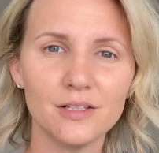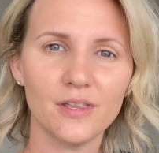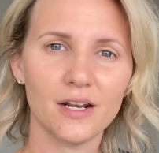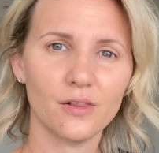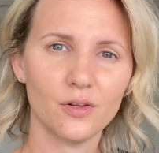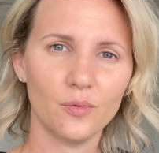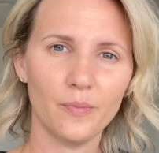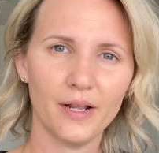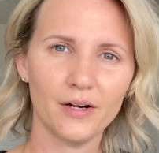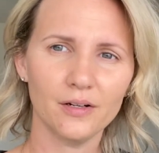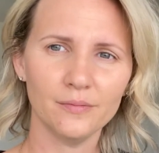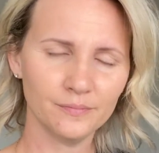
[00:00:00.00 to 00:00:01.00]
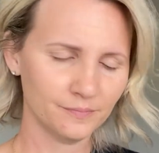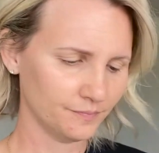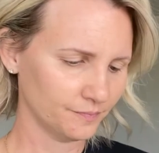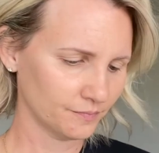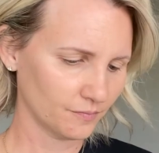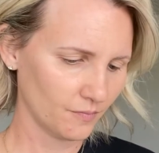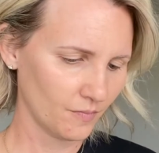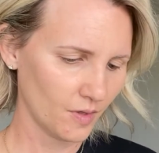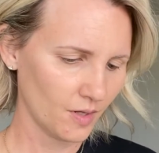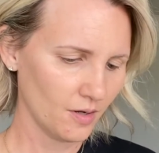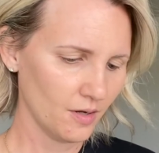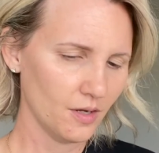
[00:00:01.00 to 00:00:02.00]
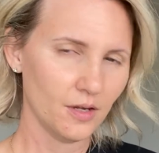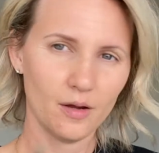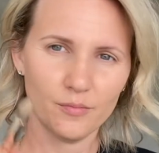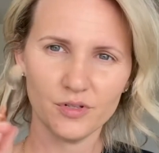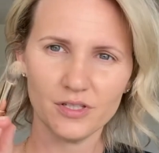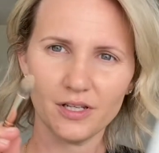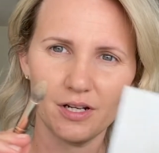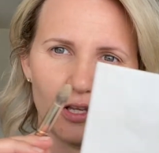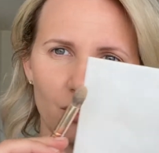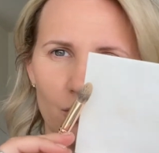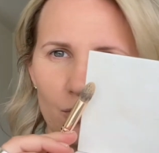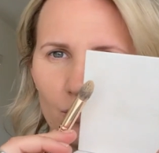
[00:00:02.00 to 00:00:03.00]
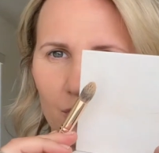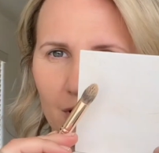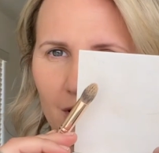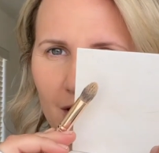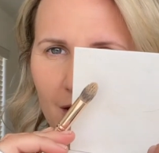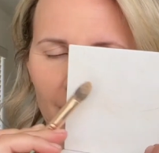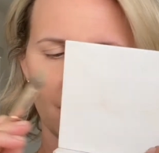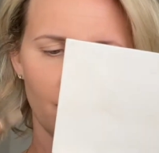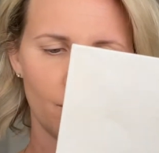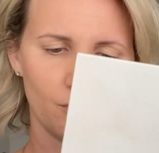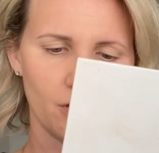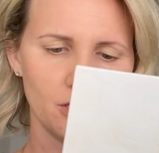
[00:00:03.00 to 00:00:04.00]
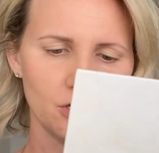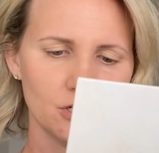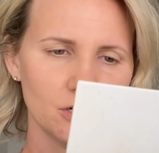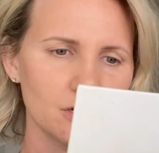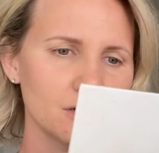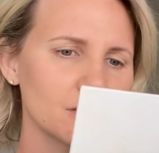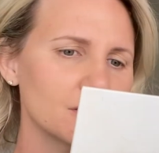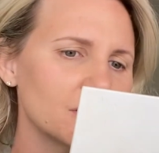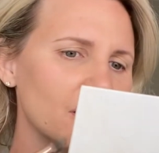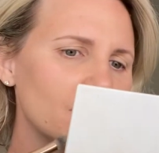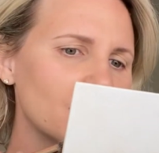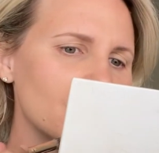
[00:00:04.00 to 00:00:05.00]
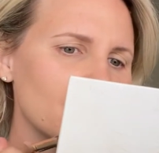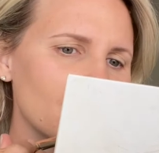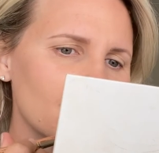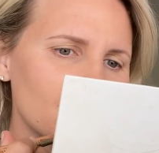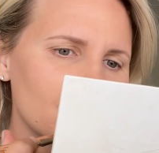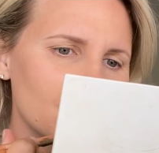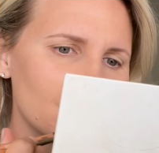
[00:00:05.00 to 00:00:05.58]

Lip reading: that a little better, I'm just going to use this end of the brush, same color.